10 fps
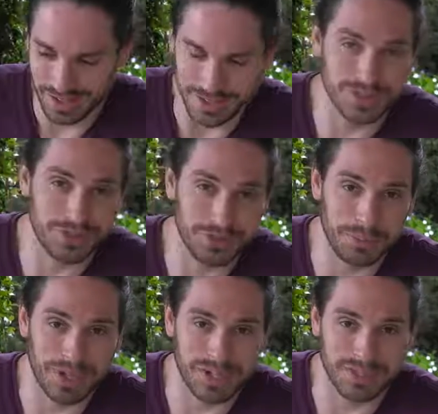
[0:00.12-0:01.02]
Lots of you
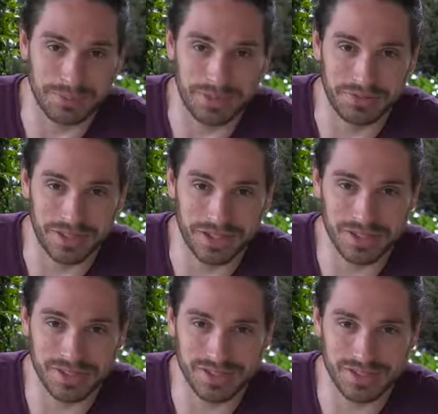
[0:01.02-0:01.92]
have been asking me for
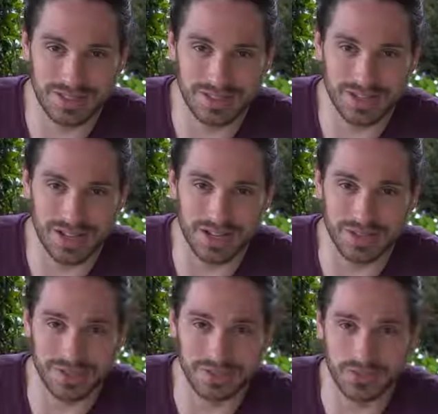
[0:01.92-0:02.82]
this since
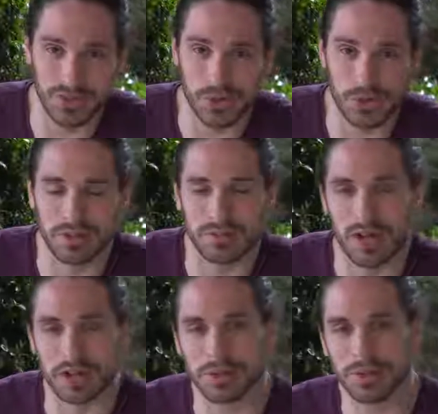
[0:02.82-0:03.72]
Carlos's video went
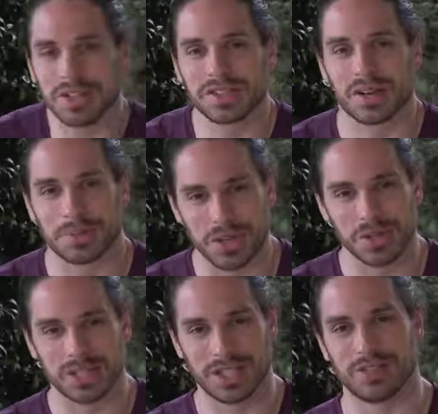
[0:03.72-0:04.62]
viral, so I'm
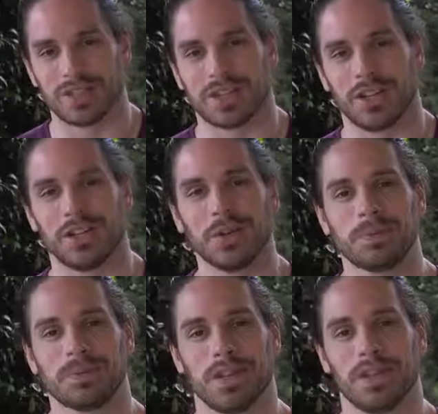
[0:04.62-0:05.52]
going to give it to
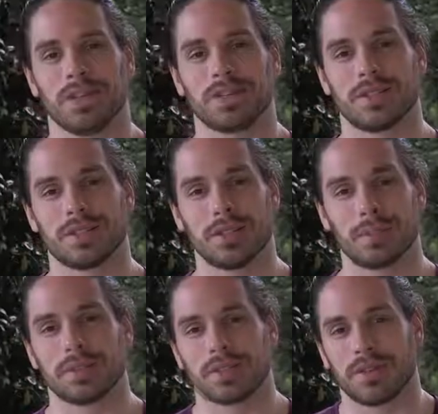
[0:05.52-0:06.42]
you. It is the
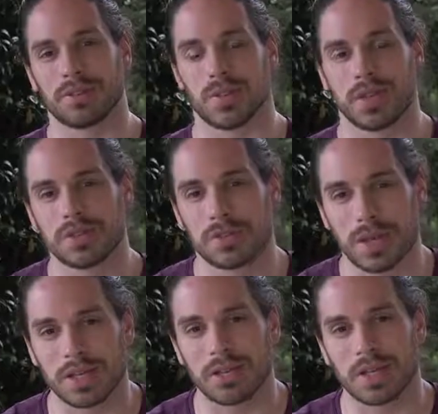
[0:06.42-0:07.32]
top 7 ways to
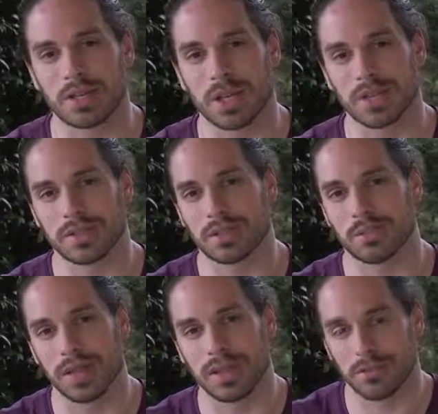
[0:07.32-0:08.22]
make a guy chase
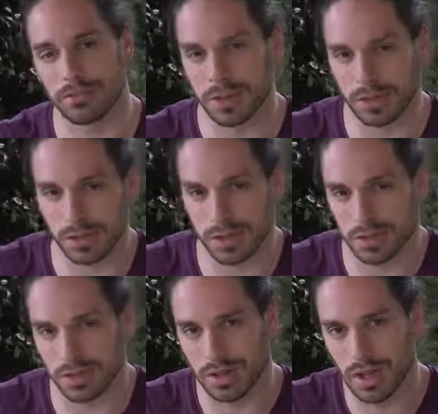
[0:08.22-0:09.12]
and make him fear
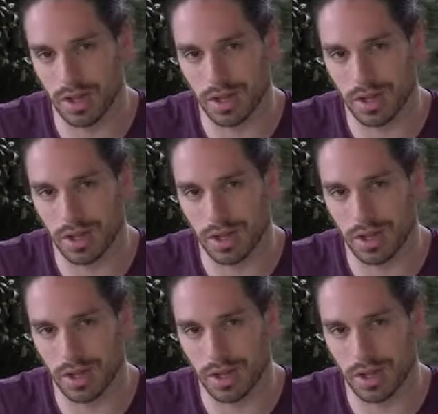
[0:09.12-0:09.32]
losing you,